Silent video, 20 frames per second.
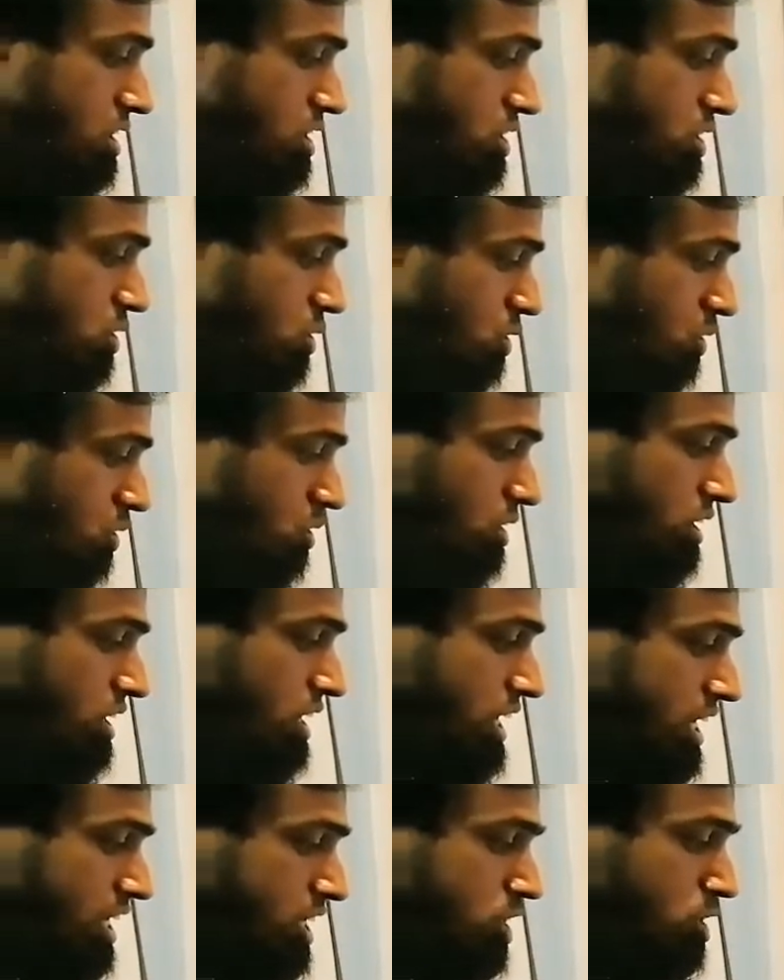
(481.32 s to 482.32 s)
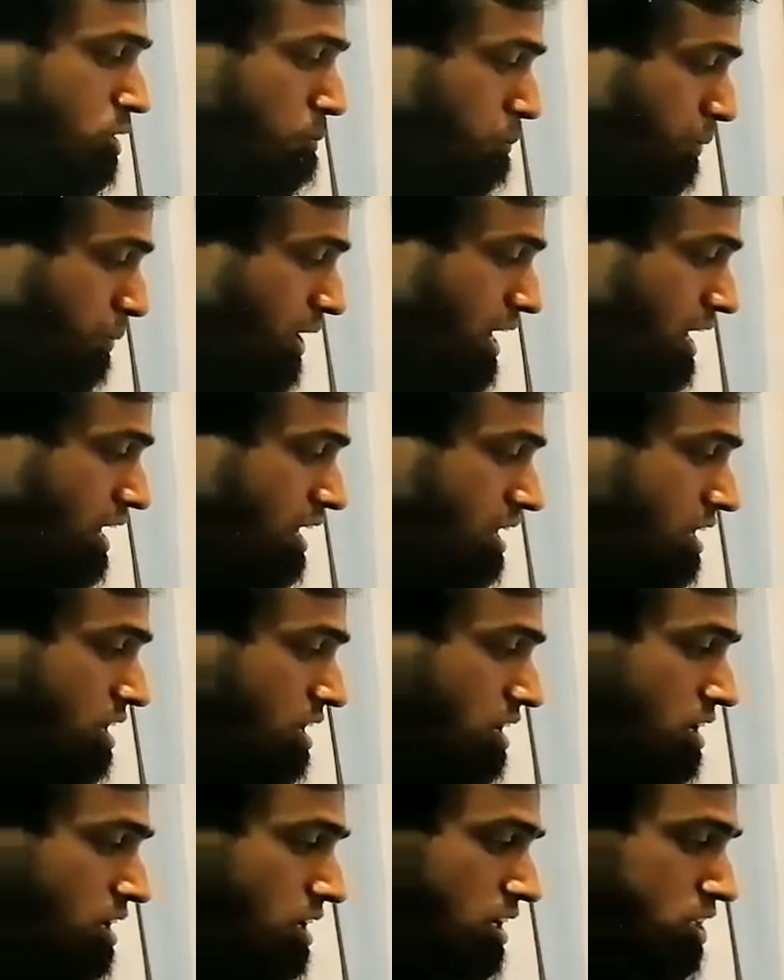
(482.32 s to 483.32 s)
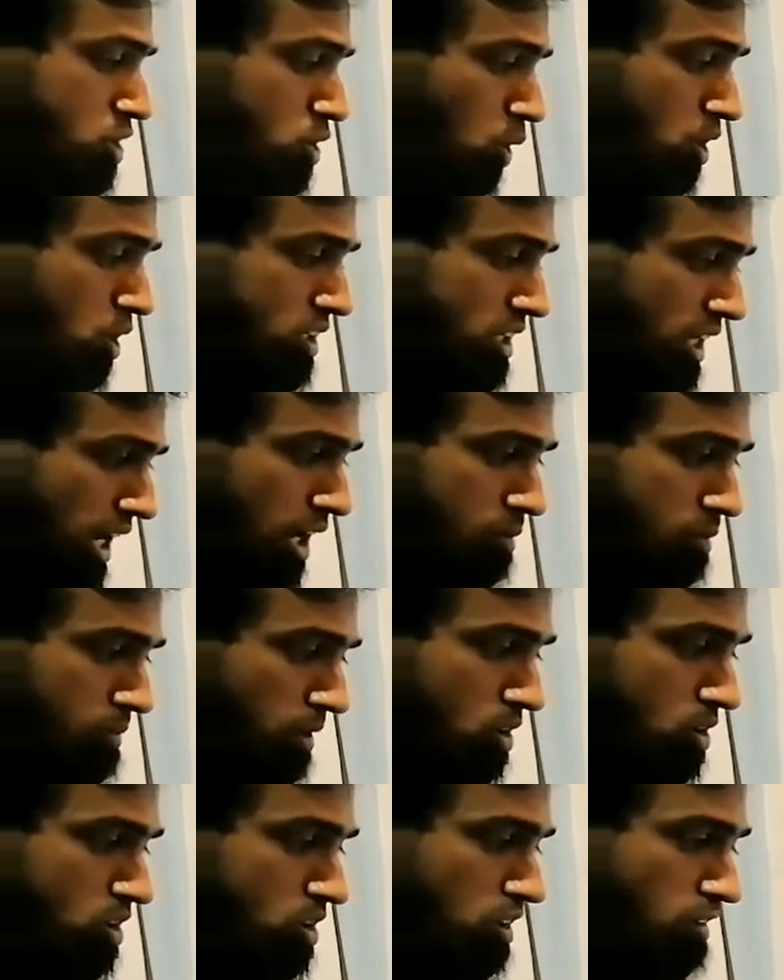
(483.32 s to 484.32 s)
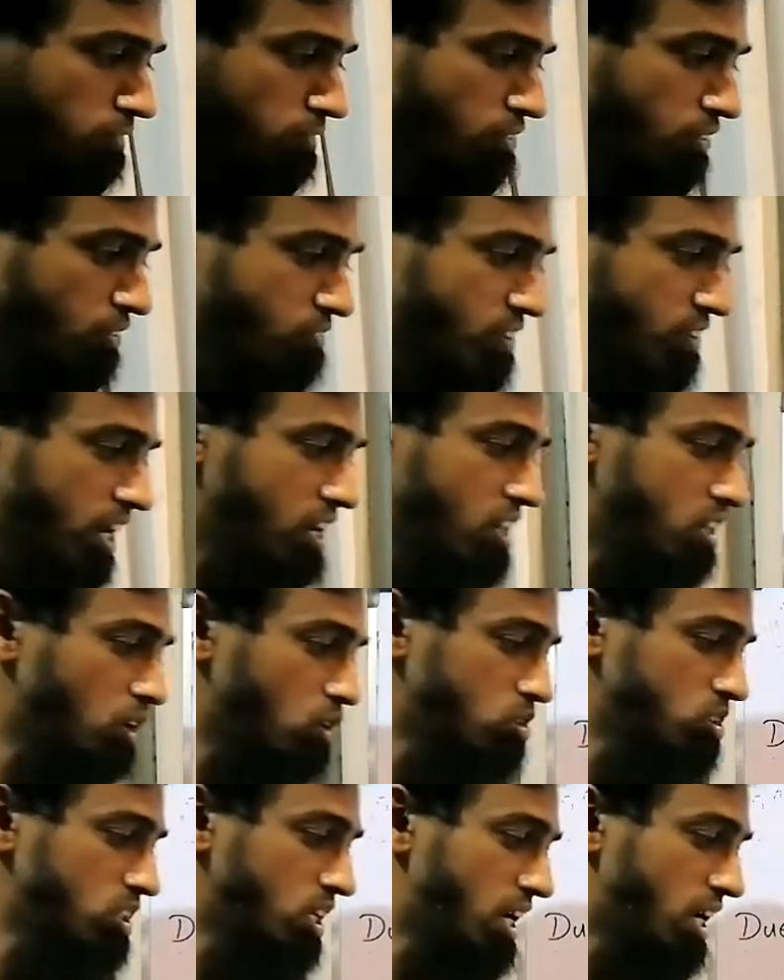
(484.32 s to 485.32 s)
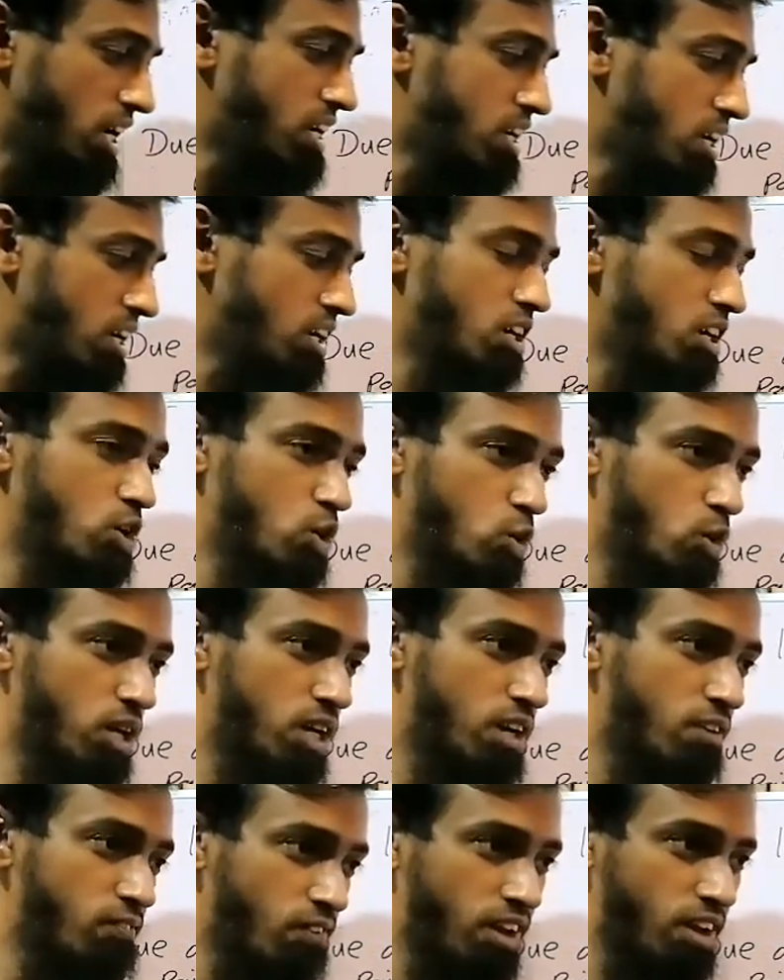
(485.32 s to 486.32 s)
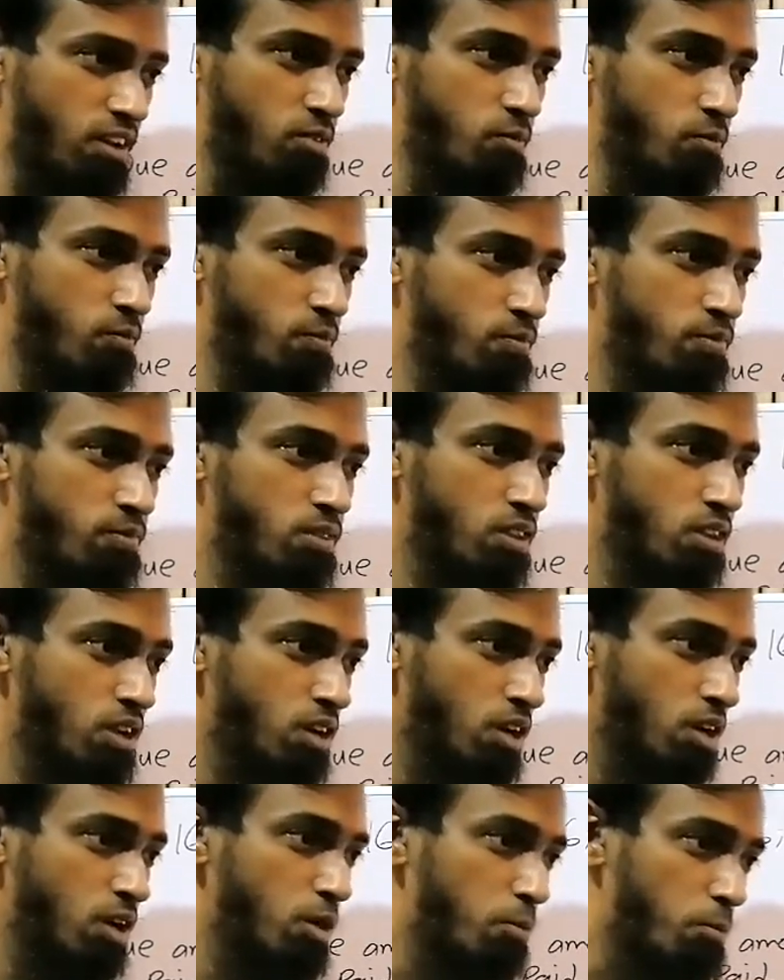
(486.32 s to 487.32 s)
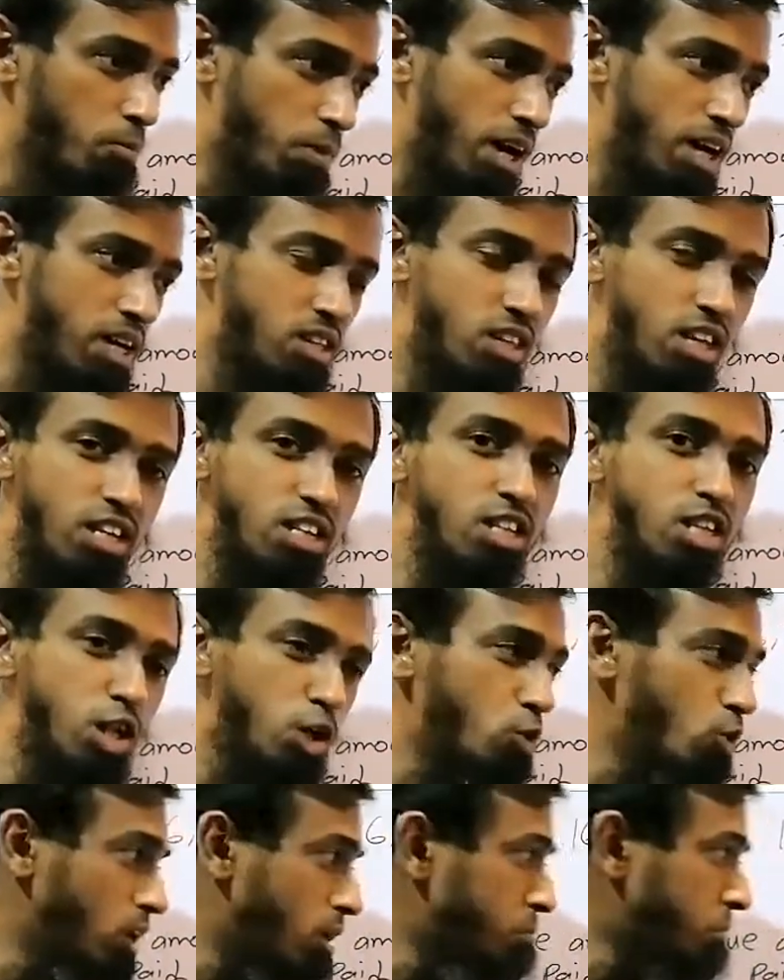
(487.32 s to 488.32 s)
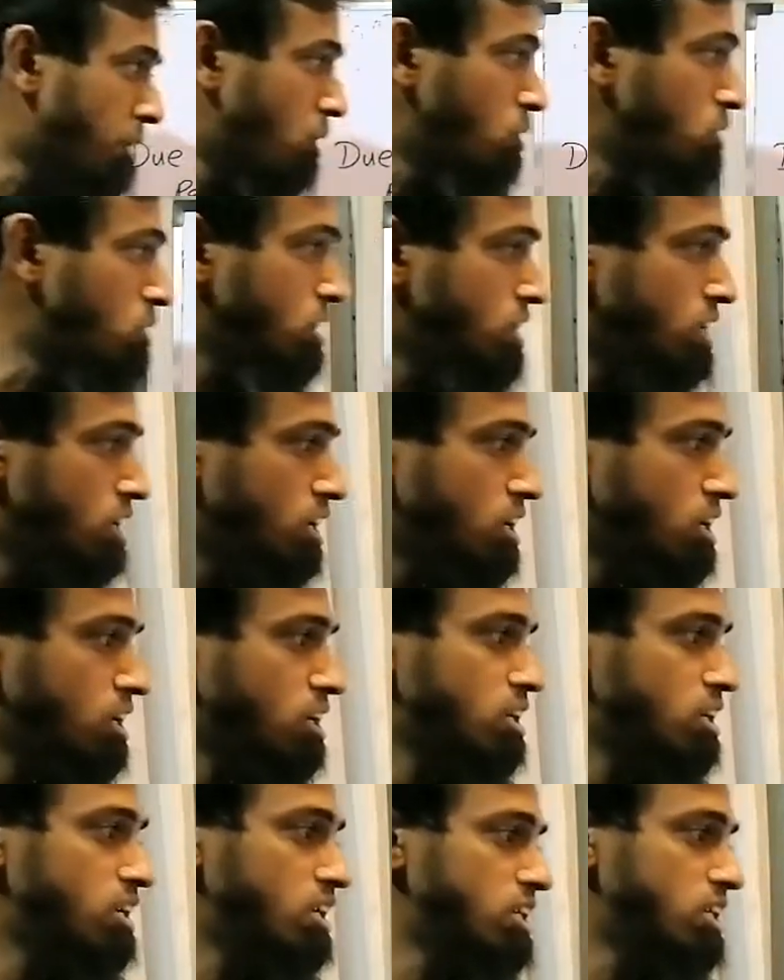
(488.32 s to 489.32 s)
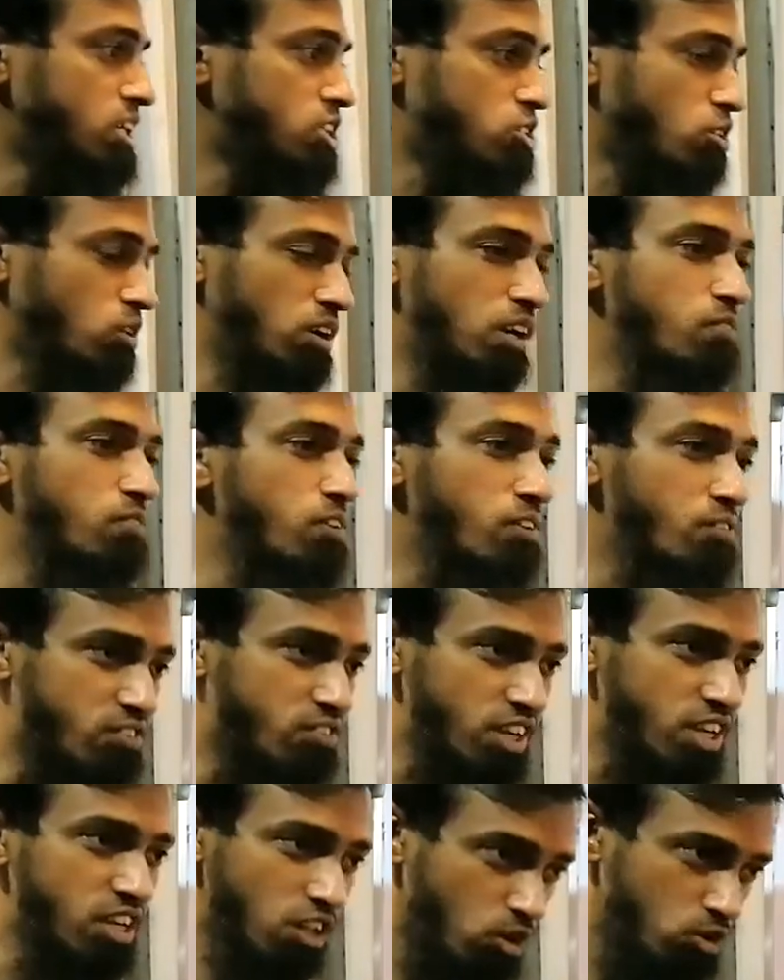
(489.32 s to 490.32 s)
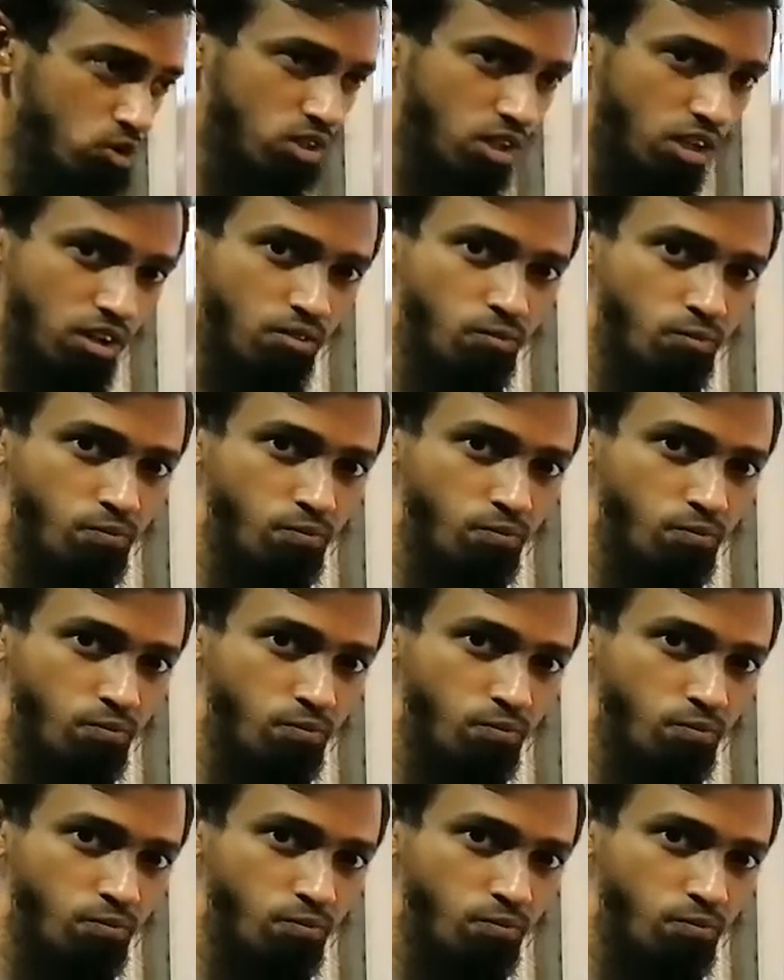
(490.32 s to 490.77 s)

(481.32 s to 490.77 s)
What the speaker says: You need to pay a total amount of 15,825, but the due amount is only 15,000.